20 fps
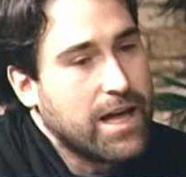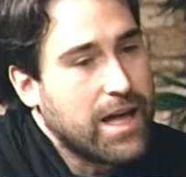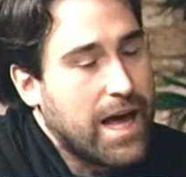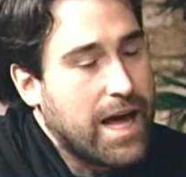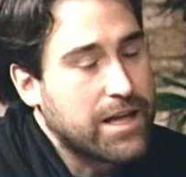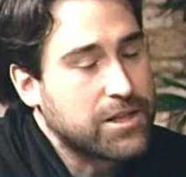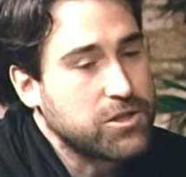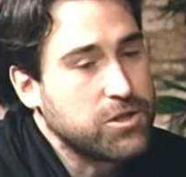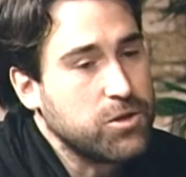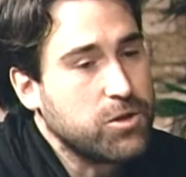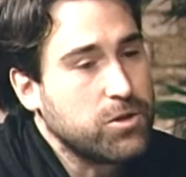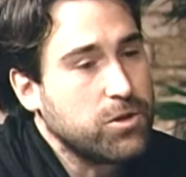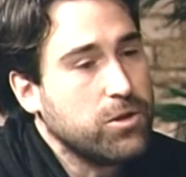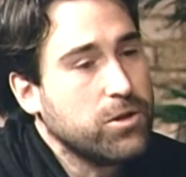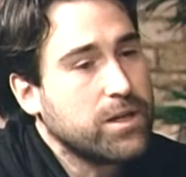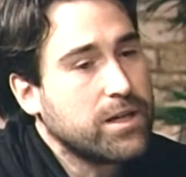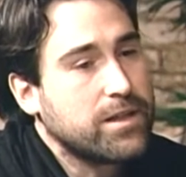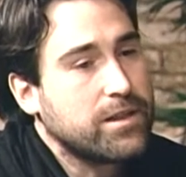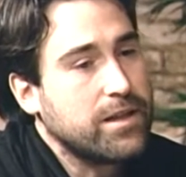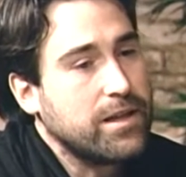And so you could
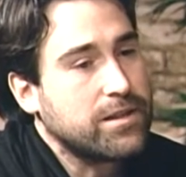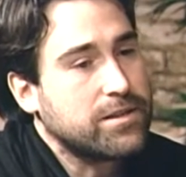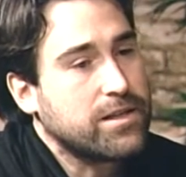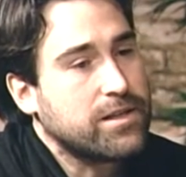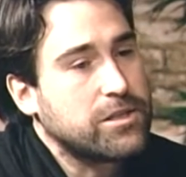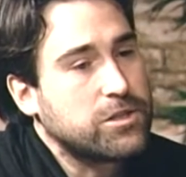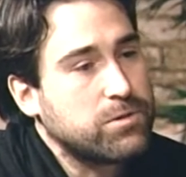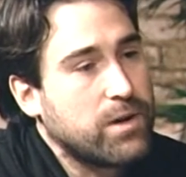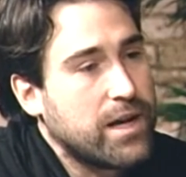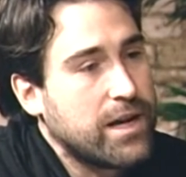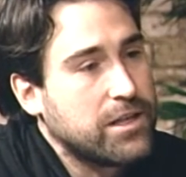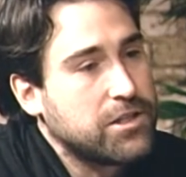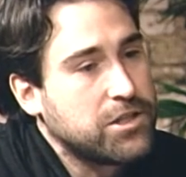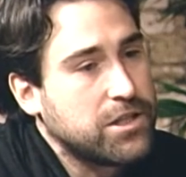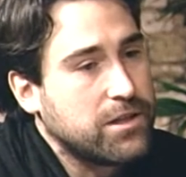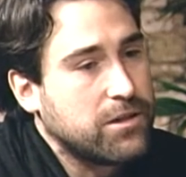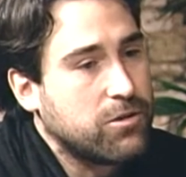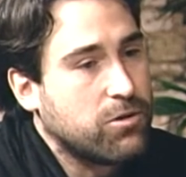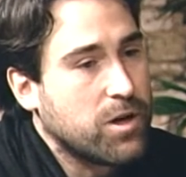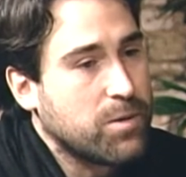look at the entire
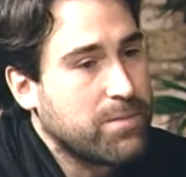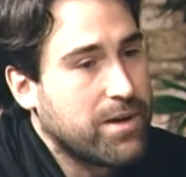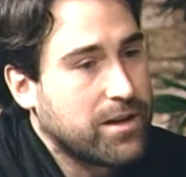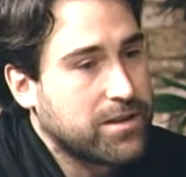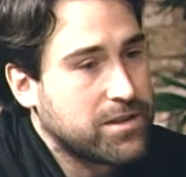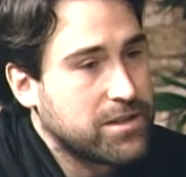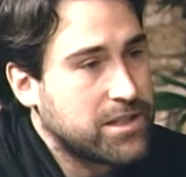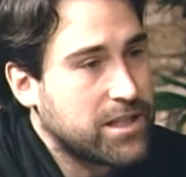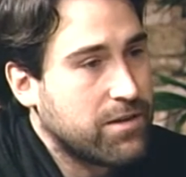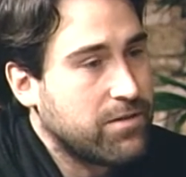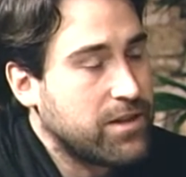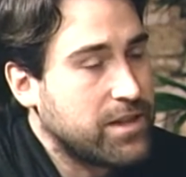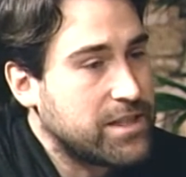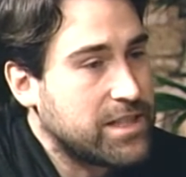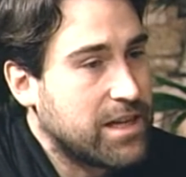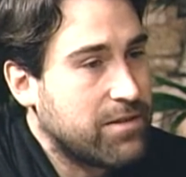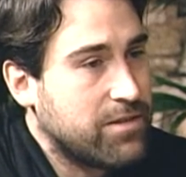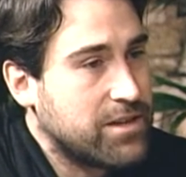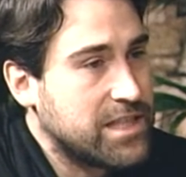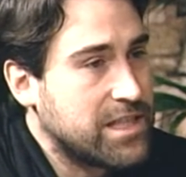strategy going back to
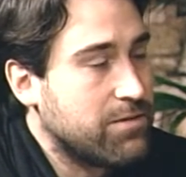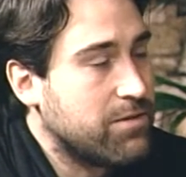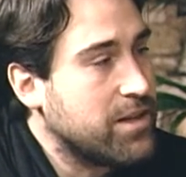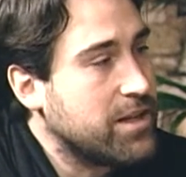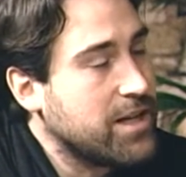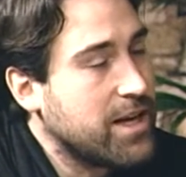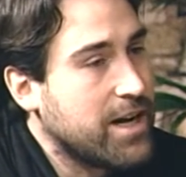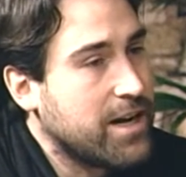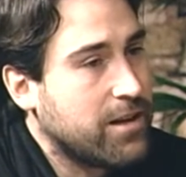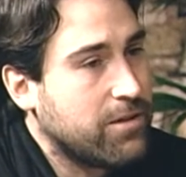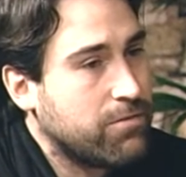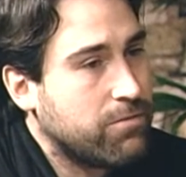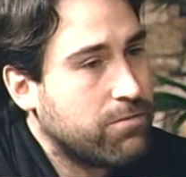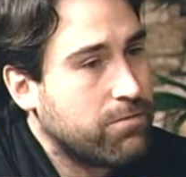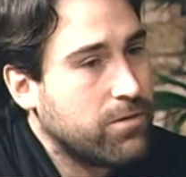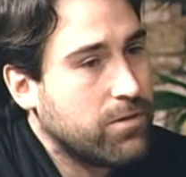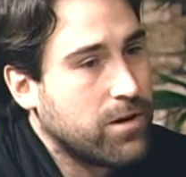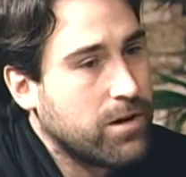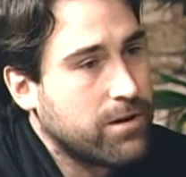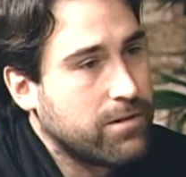77, 78
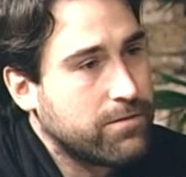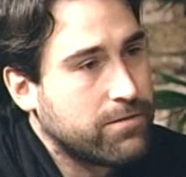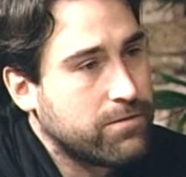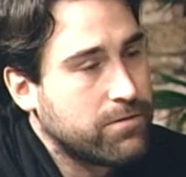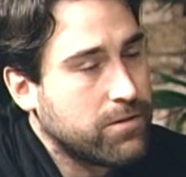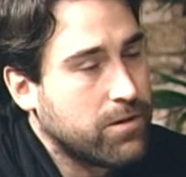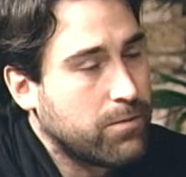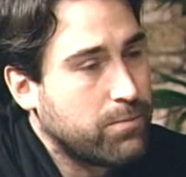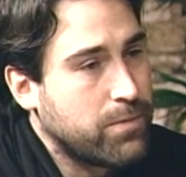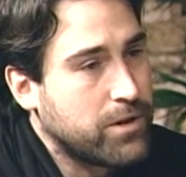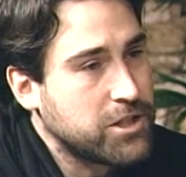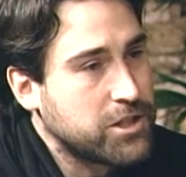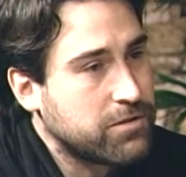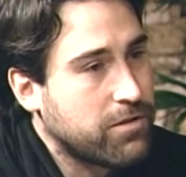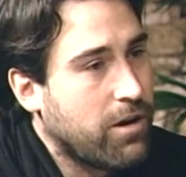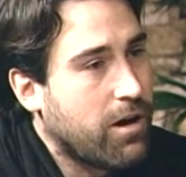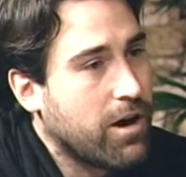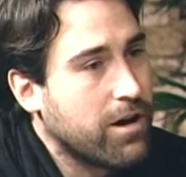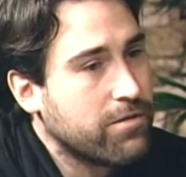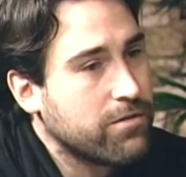of a bunch of
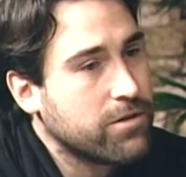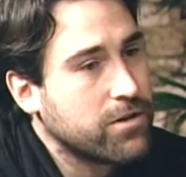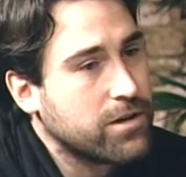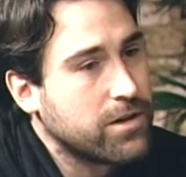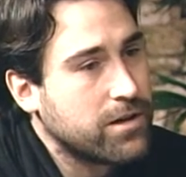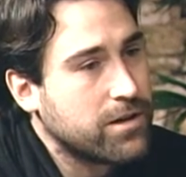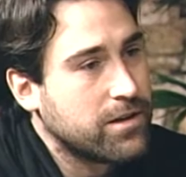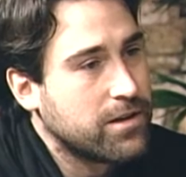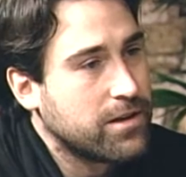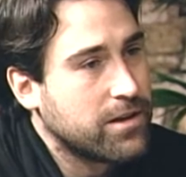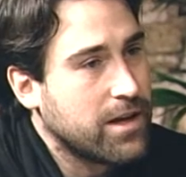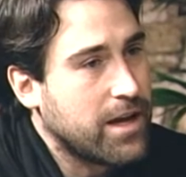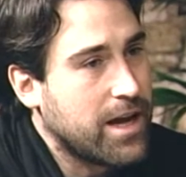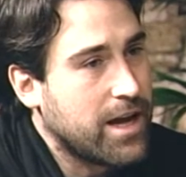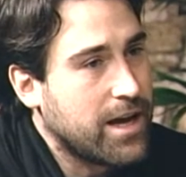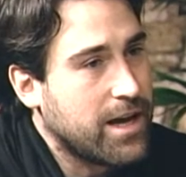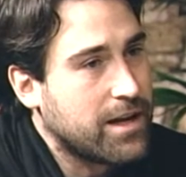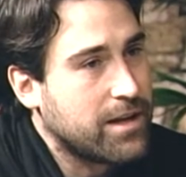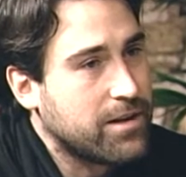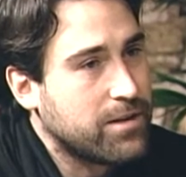Harvard
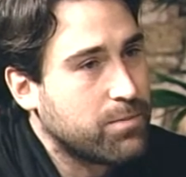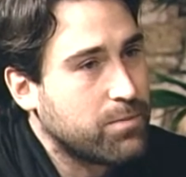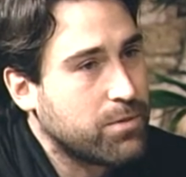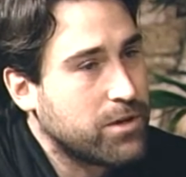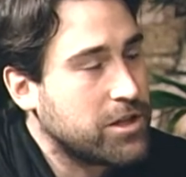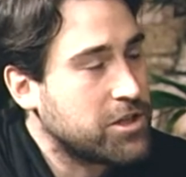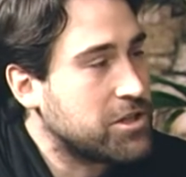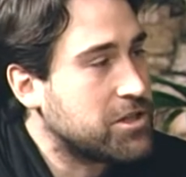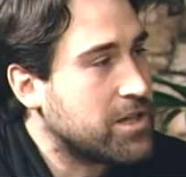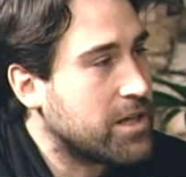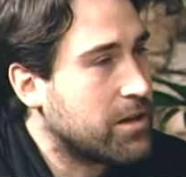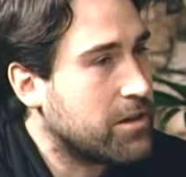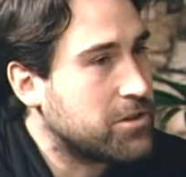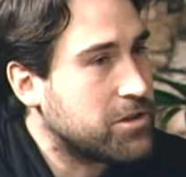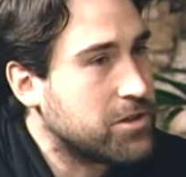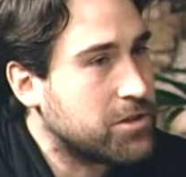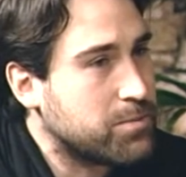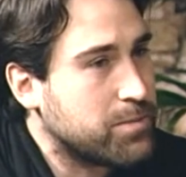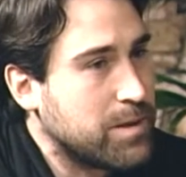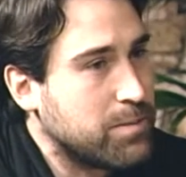and British
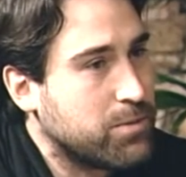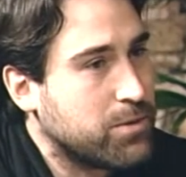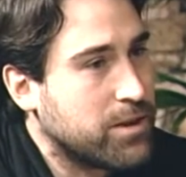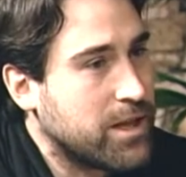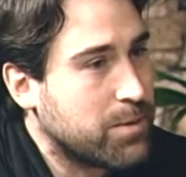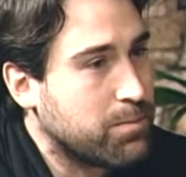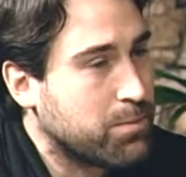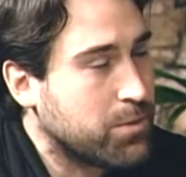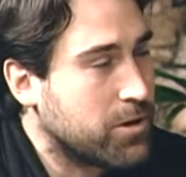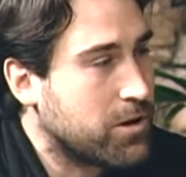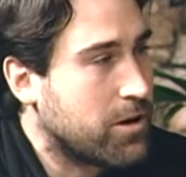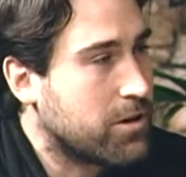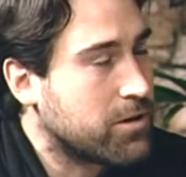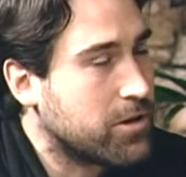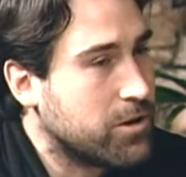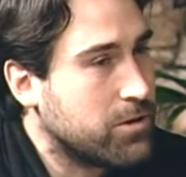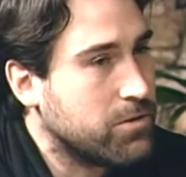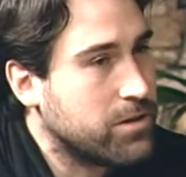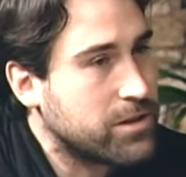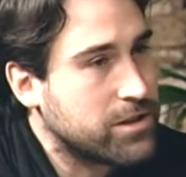intelligence people like Bernard
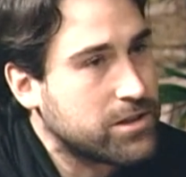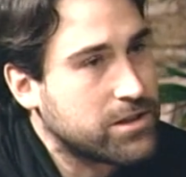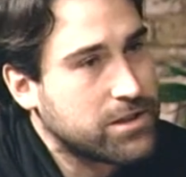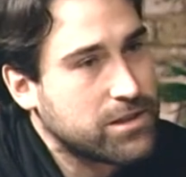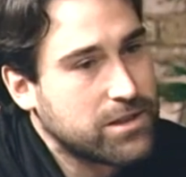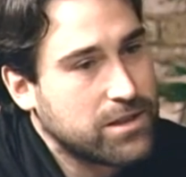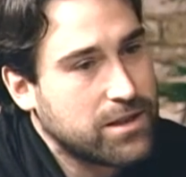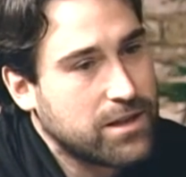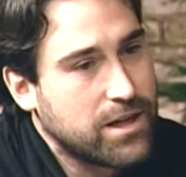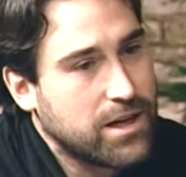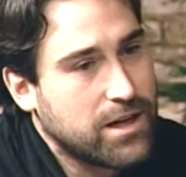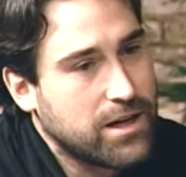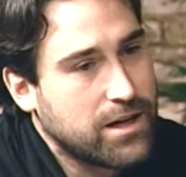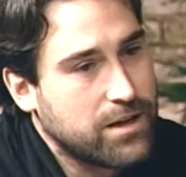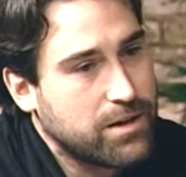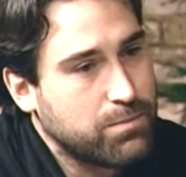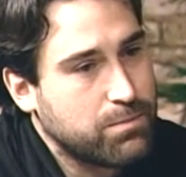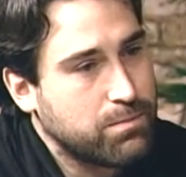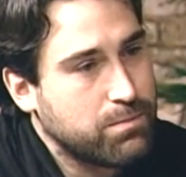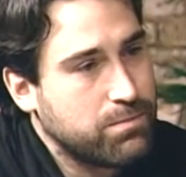Lewis,
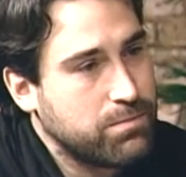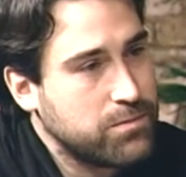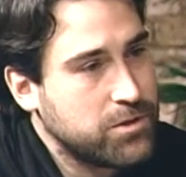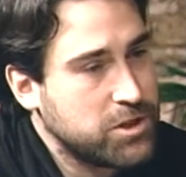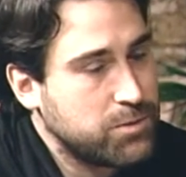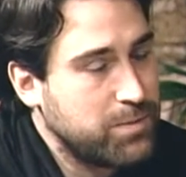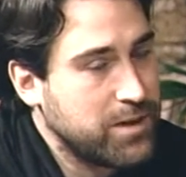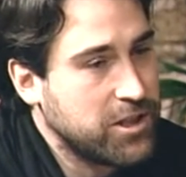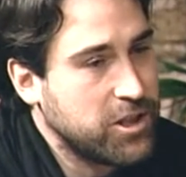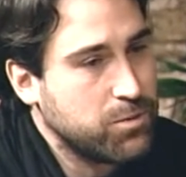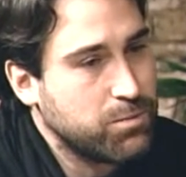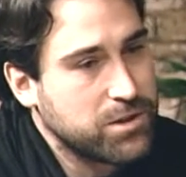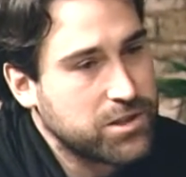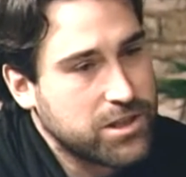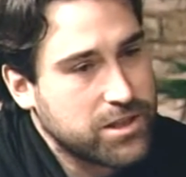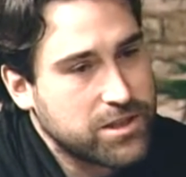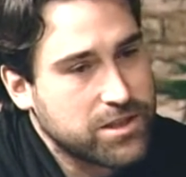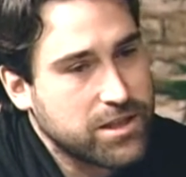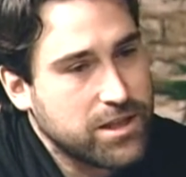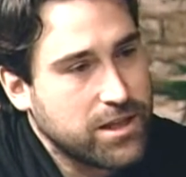Zbigniew
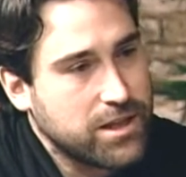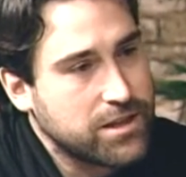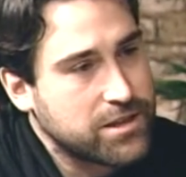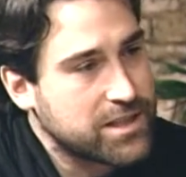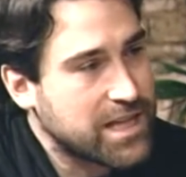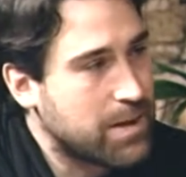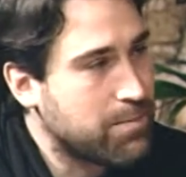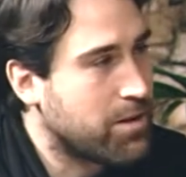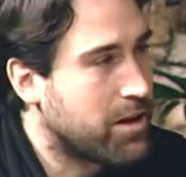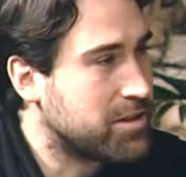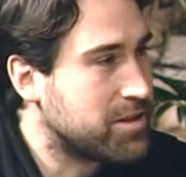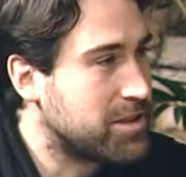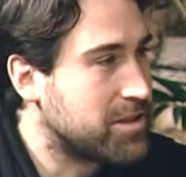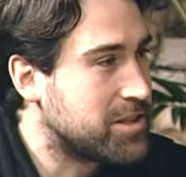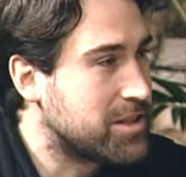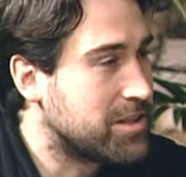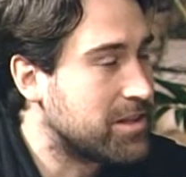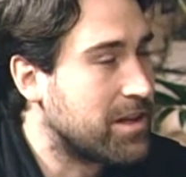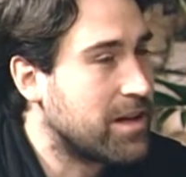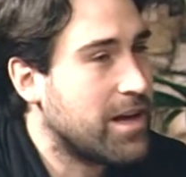Brzezinski, Sam
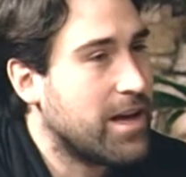Huntington,